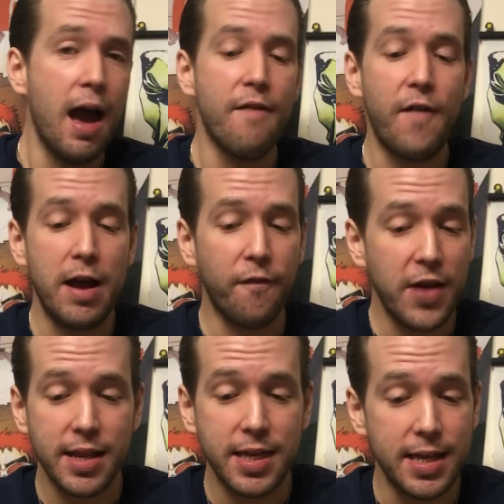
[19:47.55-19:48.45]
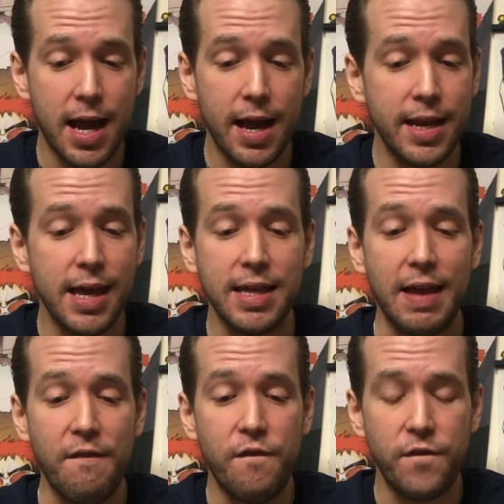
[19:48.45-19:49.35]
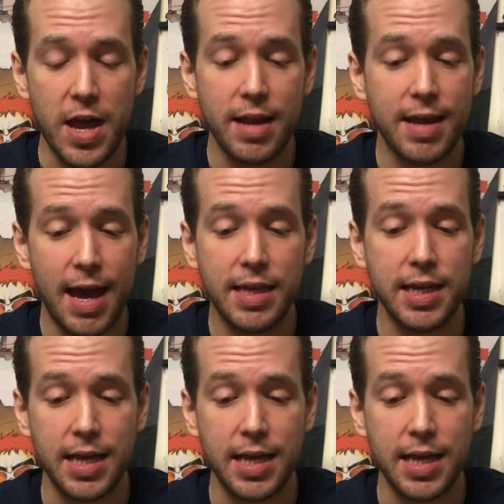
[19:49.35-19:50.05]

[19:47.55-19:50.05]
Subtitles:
Final Fantasy IX is a fantastic